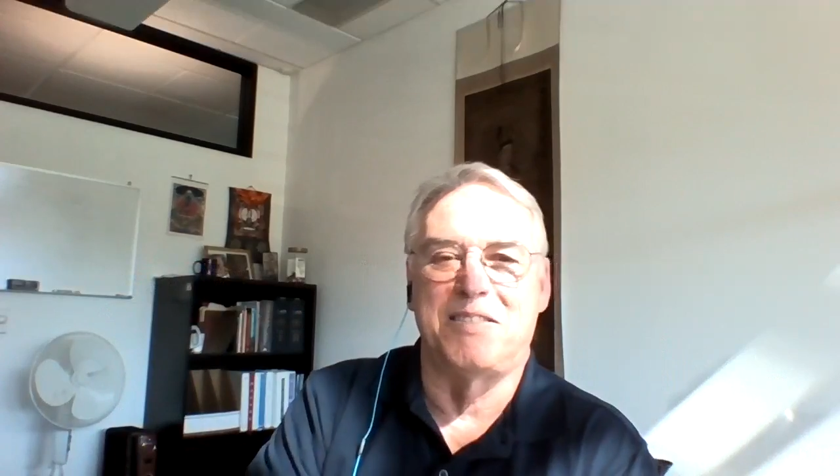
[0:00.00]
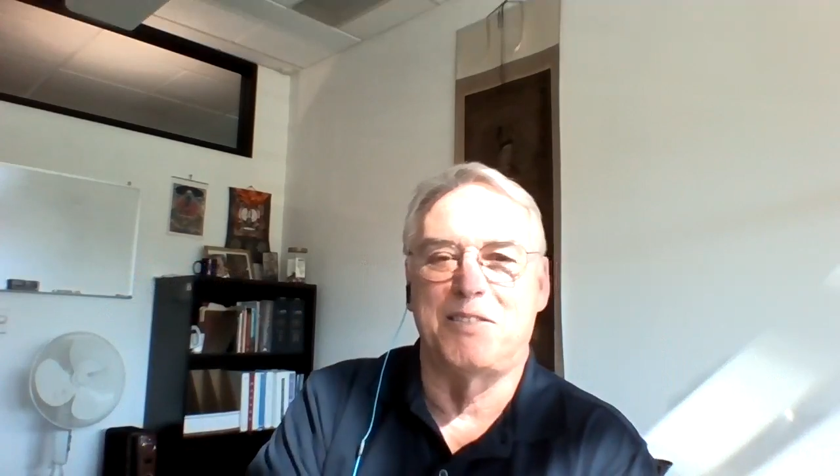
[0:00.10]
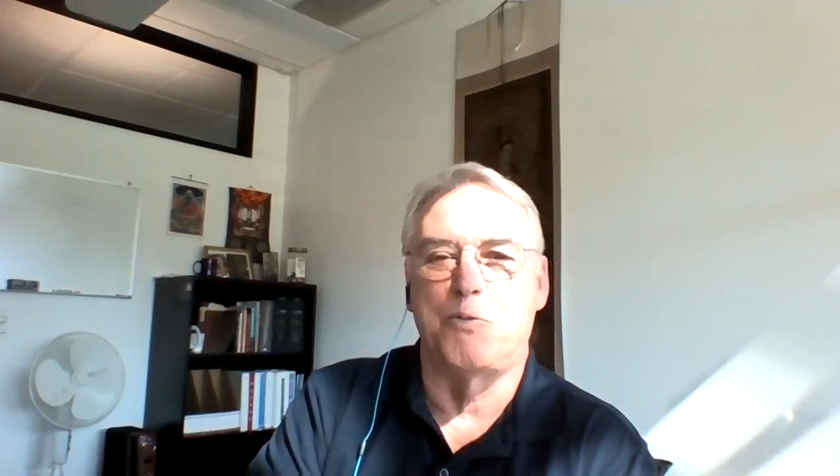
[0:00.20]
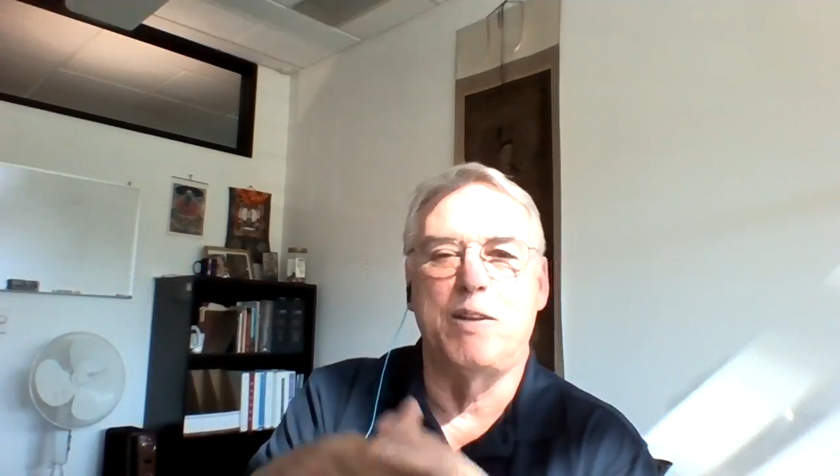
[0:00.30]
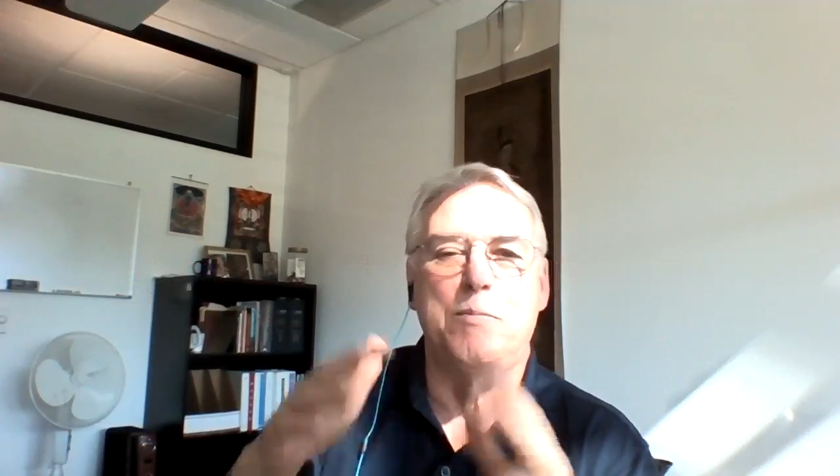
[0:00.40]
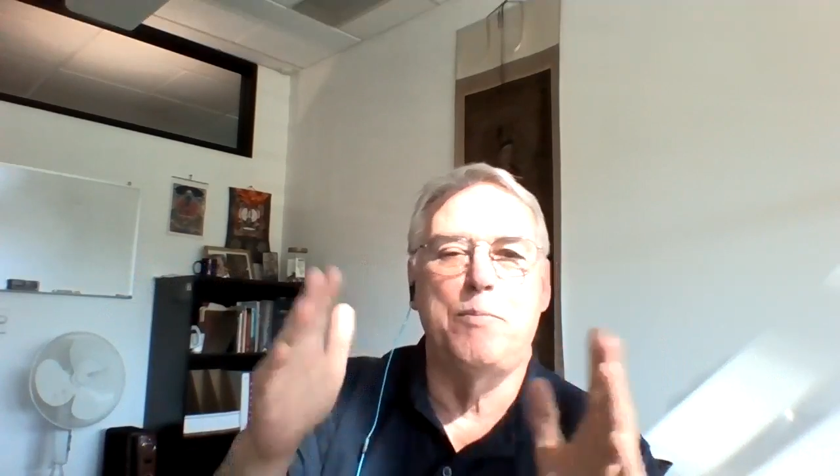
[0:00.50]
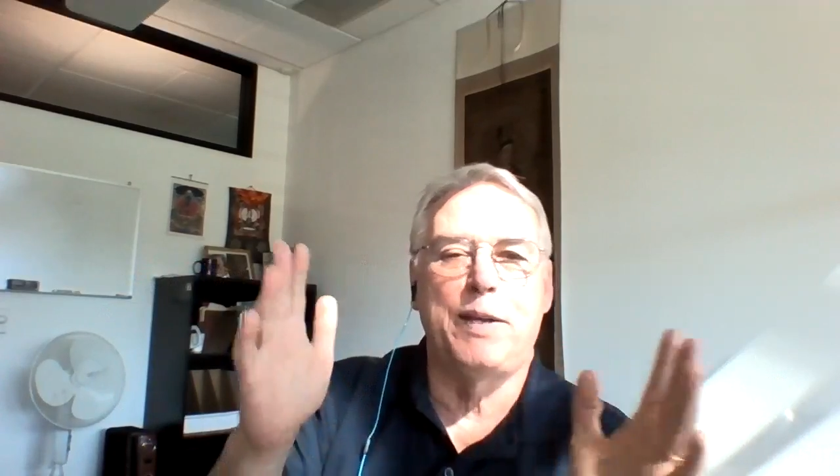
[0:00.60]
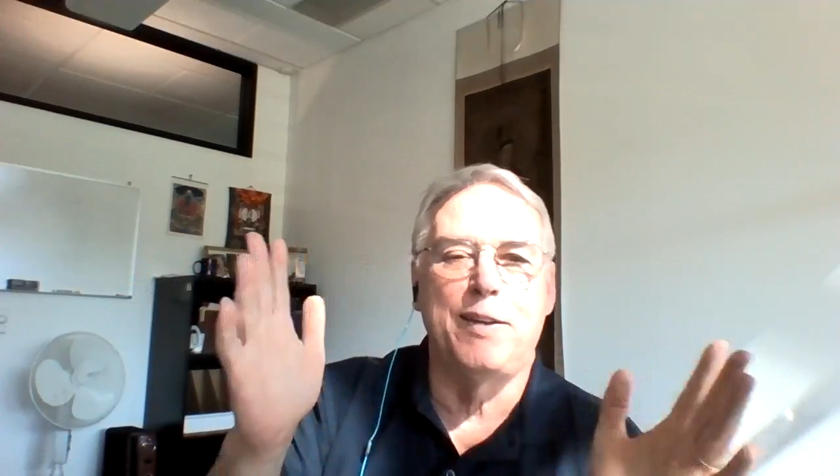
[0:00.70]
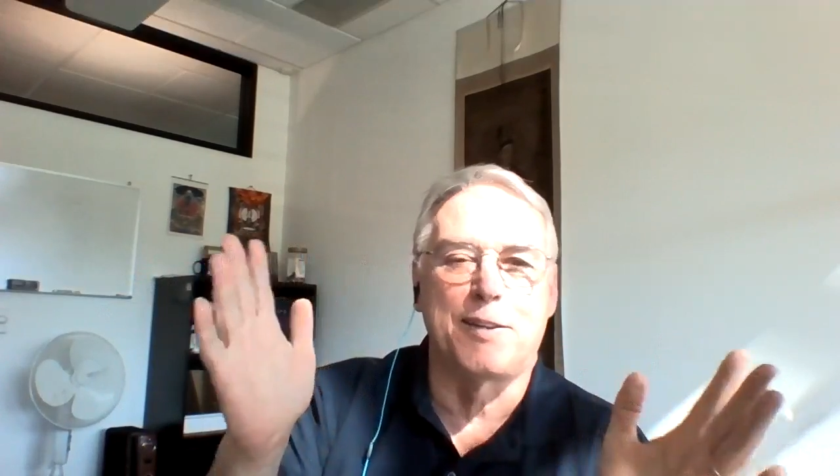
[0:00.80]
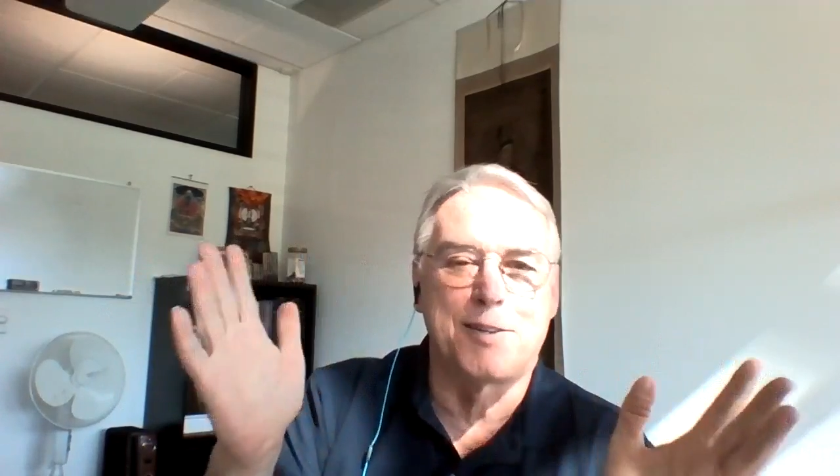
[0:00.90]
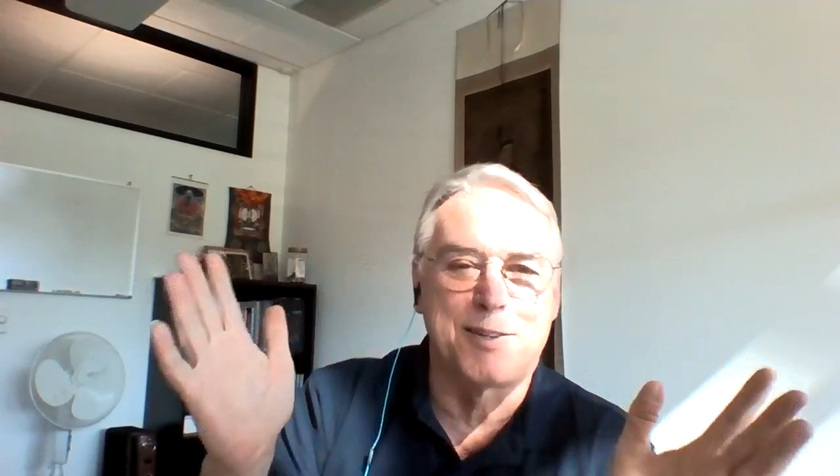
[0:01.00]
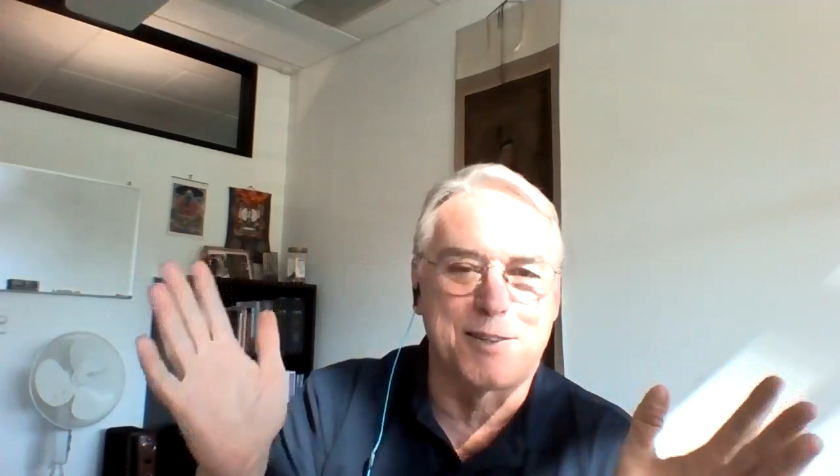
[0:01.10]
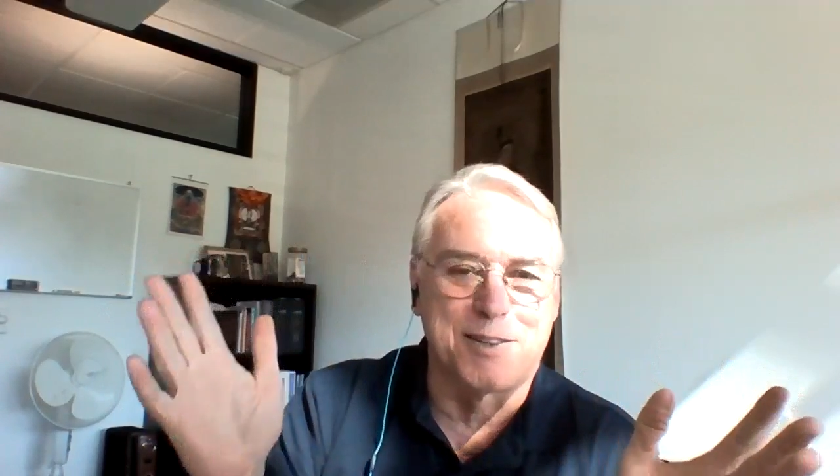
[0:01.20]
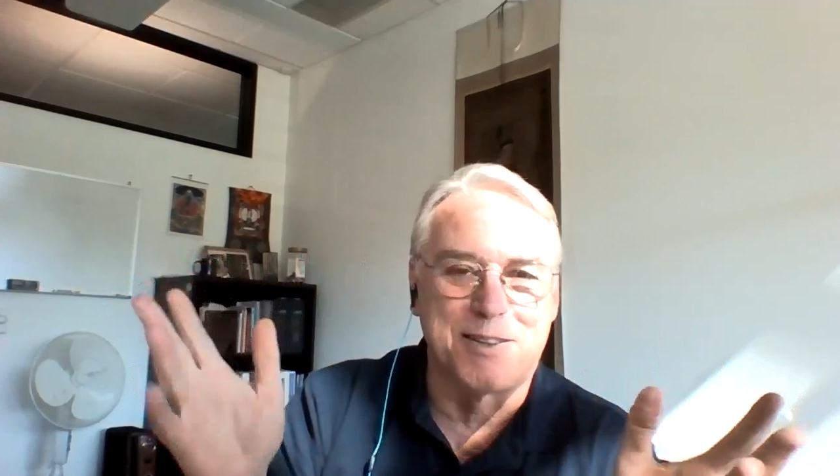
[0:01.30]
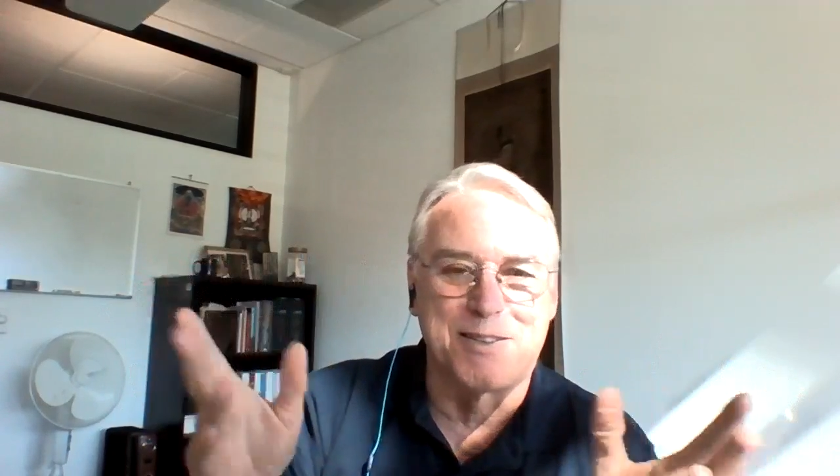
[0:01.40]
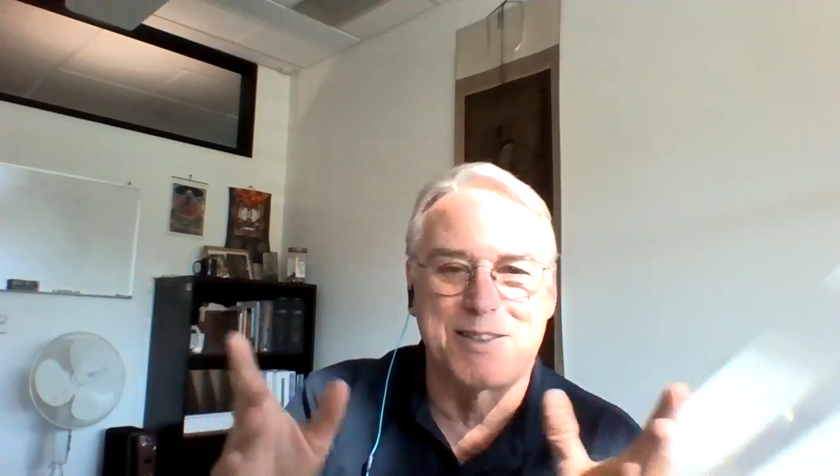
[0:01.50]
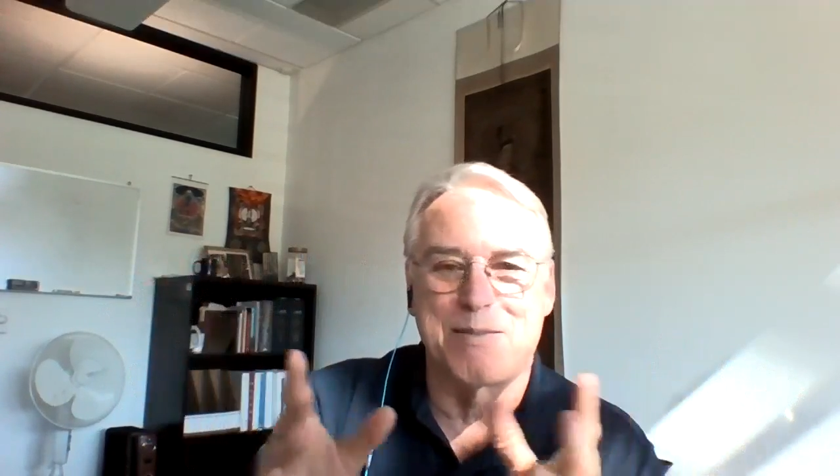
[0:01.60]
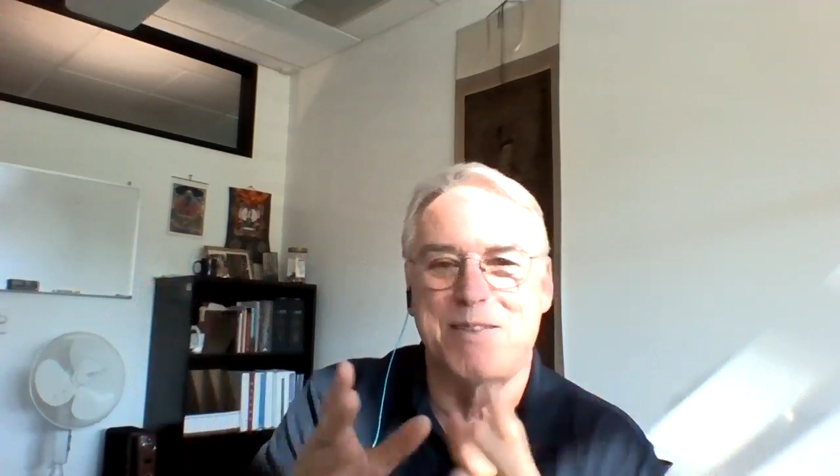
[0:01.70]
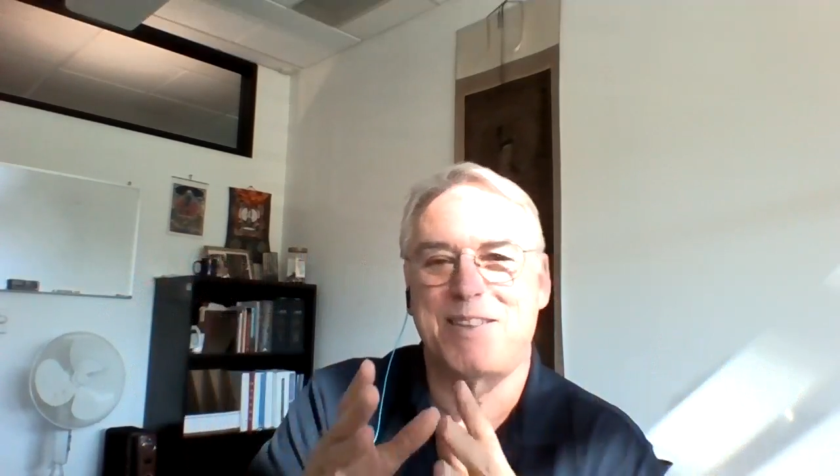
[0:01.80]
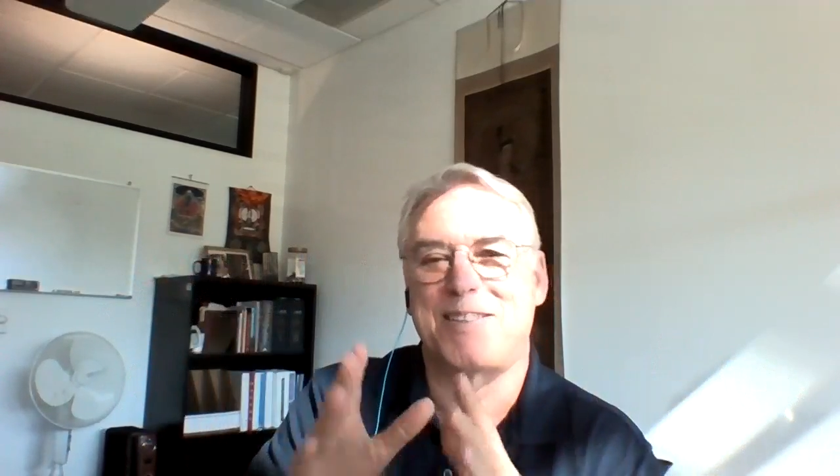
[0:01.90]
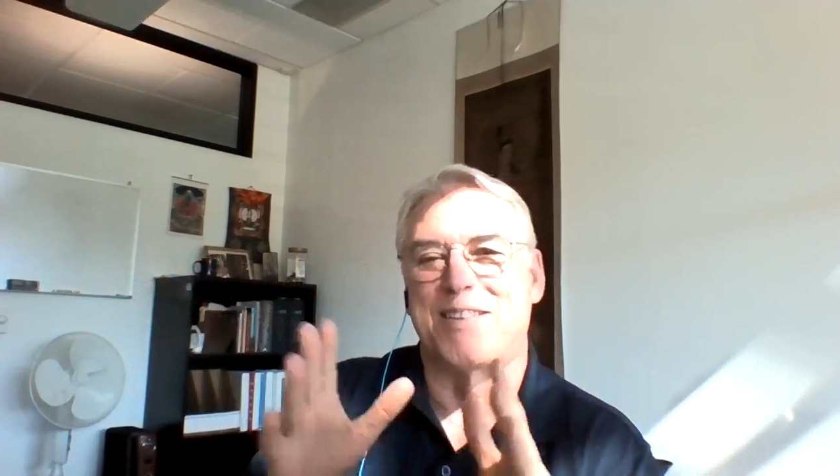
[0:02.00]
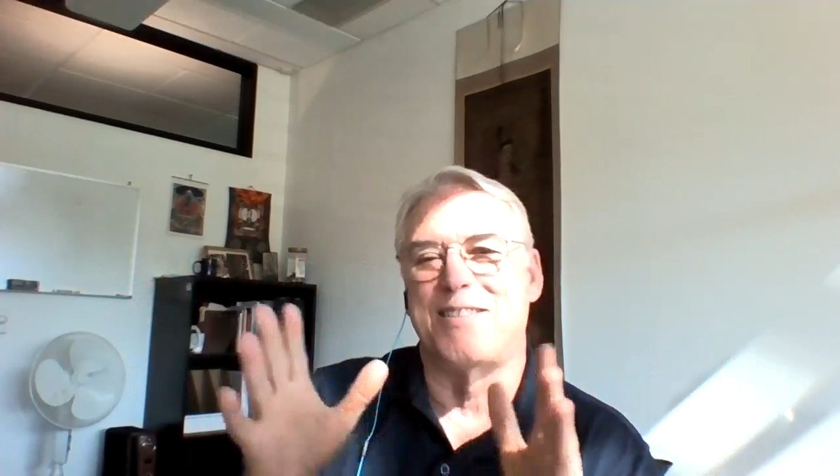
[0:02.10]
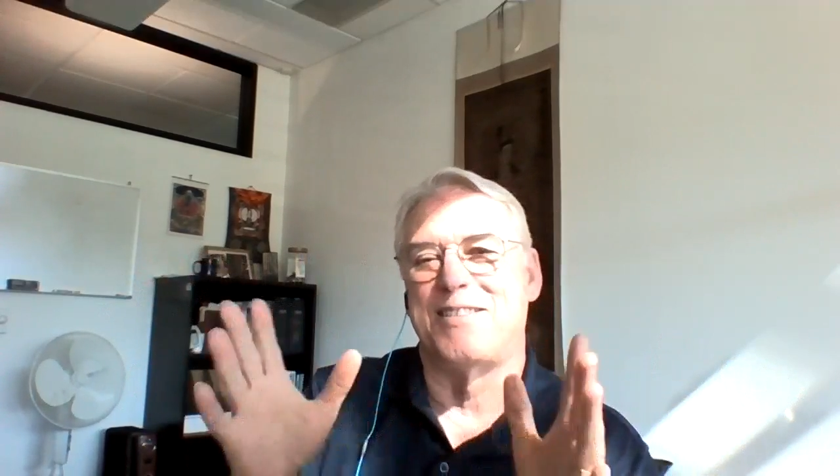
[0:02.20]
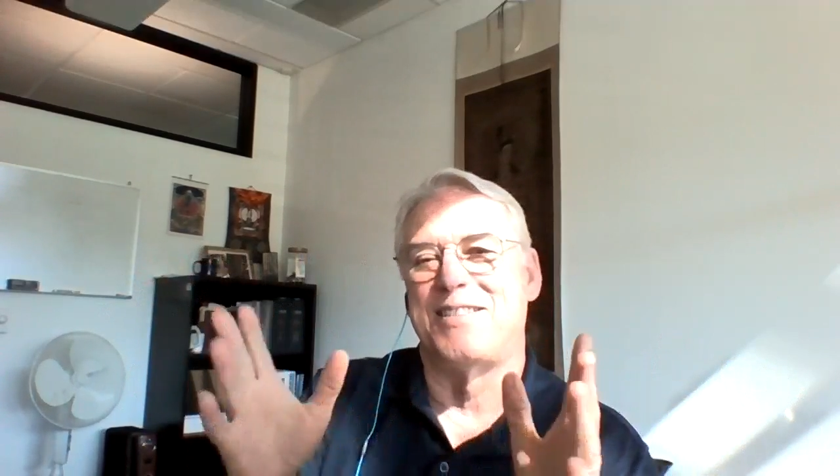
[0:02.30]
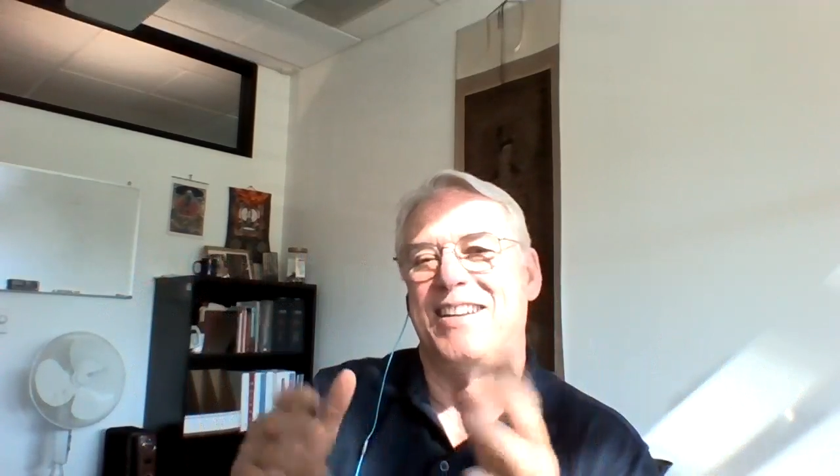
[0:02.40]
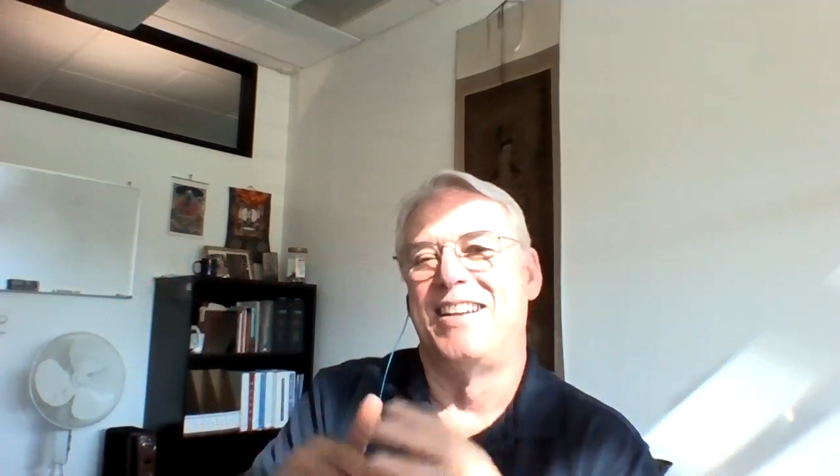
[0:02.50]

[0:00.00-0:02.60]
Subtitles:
Twin Peaks, some of these other